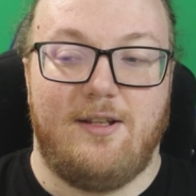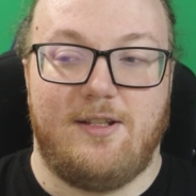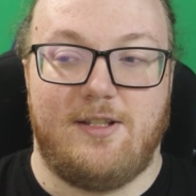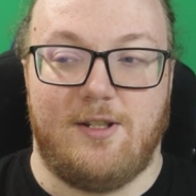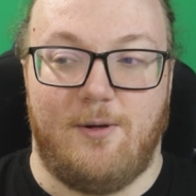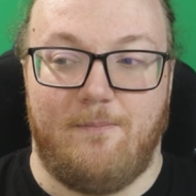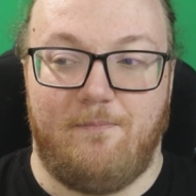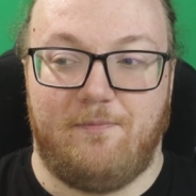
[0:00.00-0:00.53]

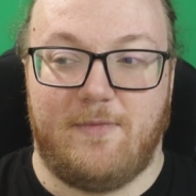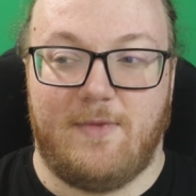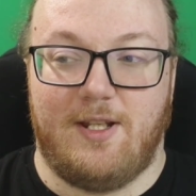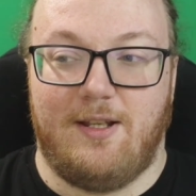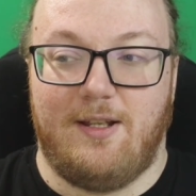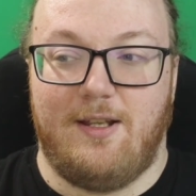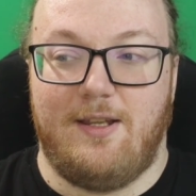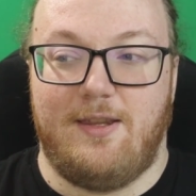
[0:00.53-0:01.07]
So
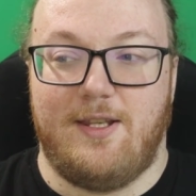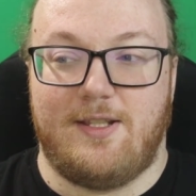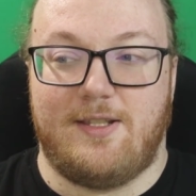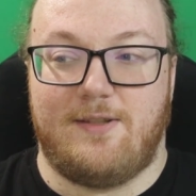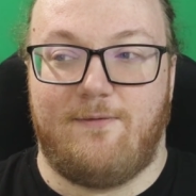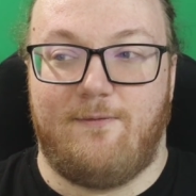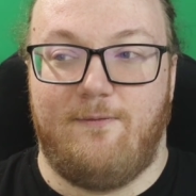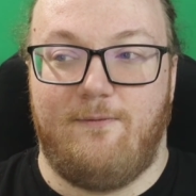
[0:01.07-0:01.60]

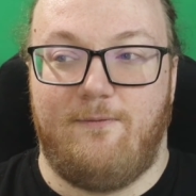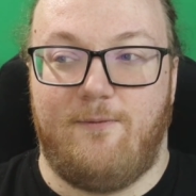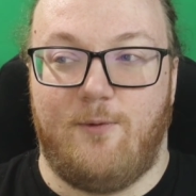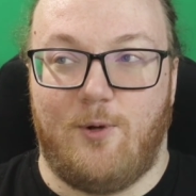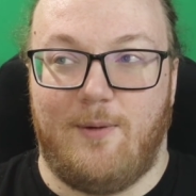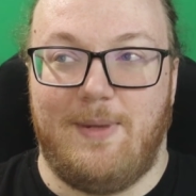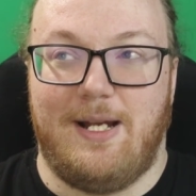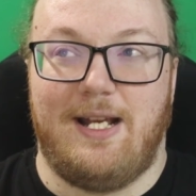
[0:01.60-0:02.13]
this
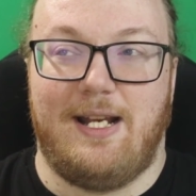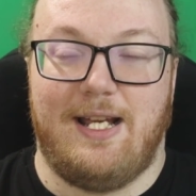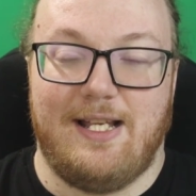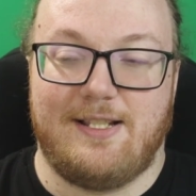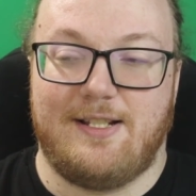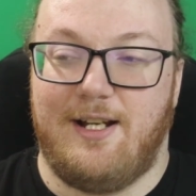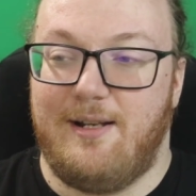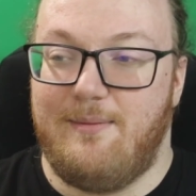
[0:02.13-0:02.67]
format
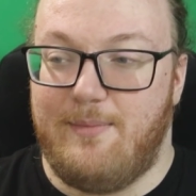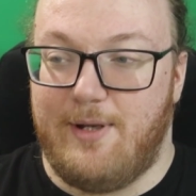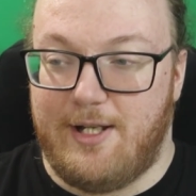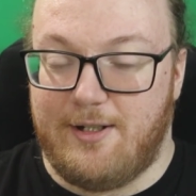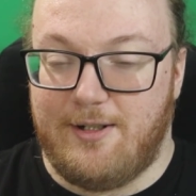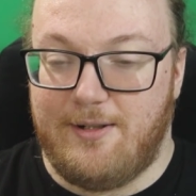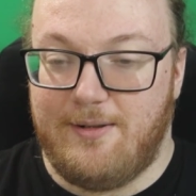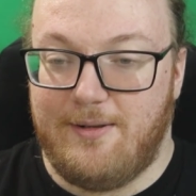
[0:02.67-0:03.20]
has gotten
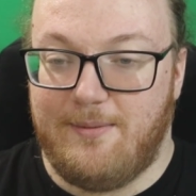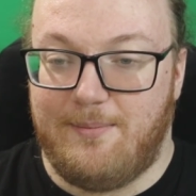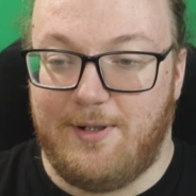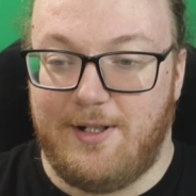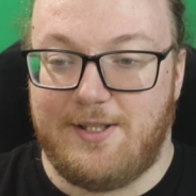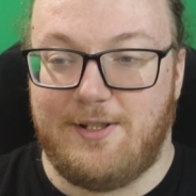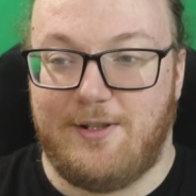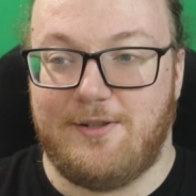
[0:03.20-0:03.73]
better,
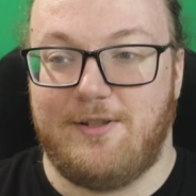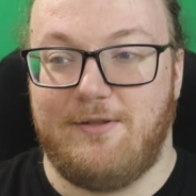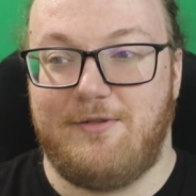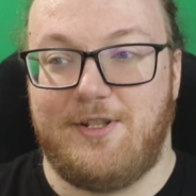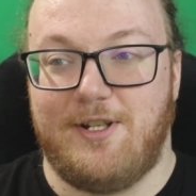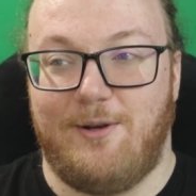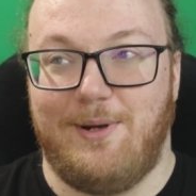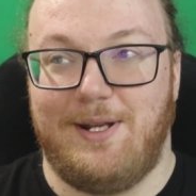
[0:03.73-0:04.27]
but it's also
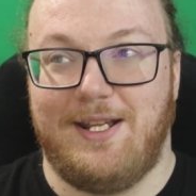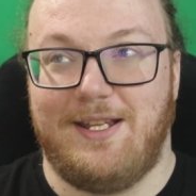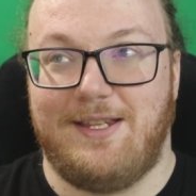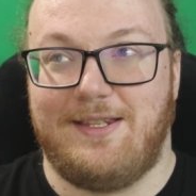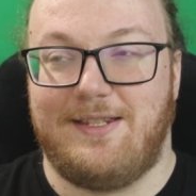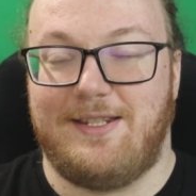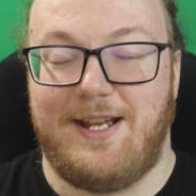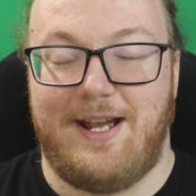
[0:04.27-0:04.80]
showing
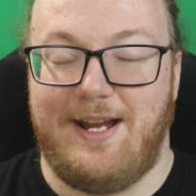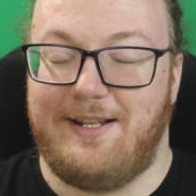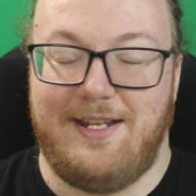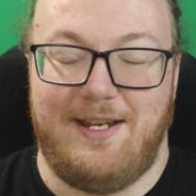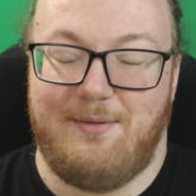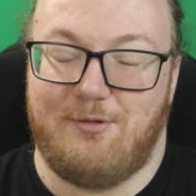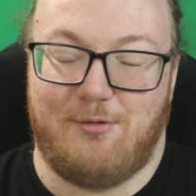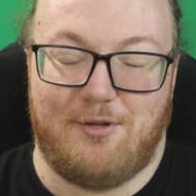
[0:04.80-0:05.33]
that tag
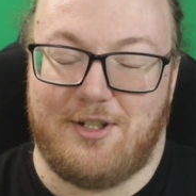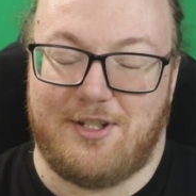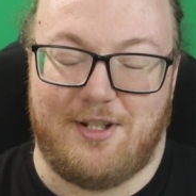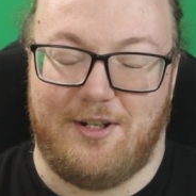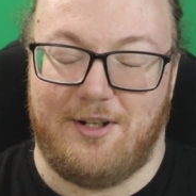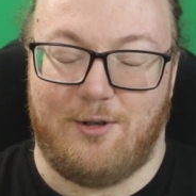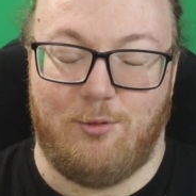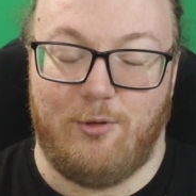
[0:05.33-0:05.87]
teams were just
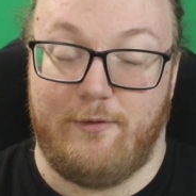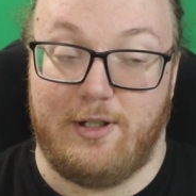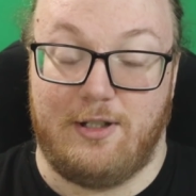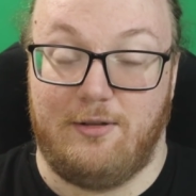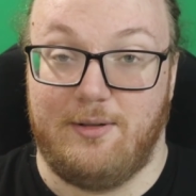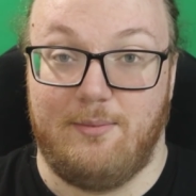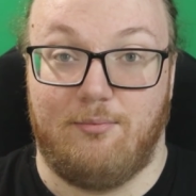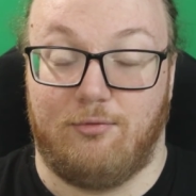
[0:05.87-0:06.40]

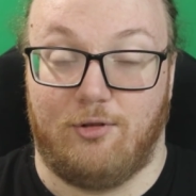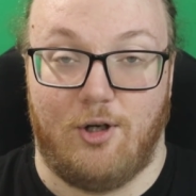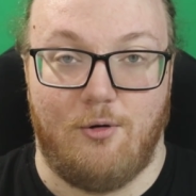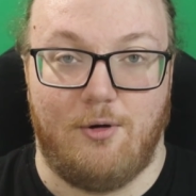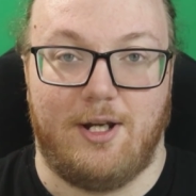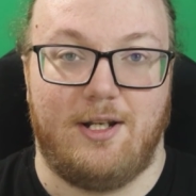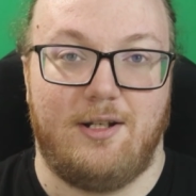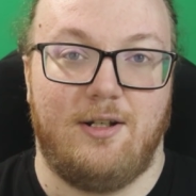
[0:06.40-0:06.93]
unequivocally
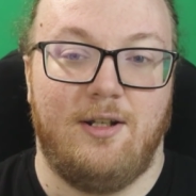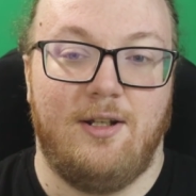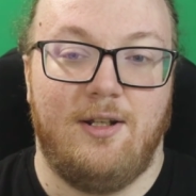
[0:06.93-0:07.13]
broken.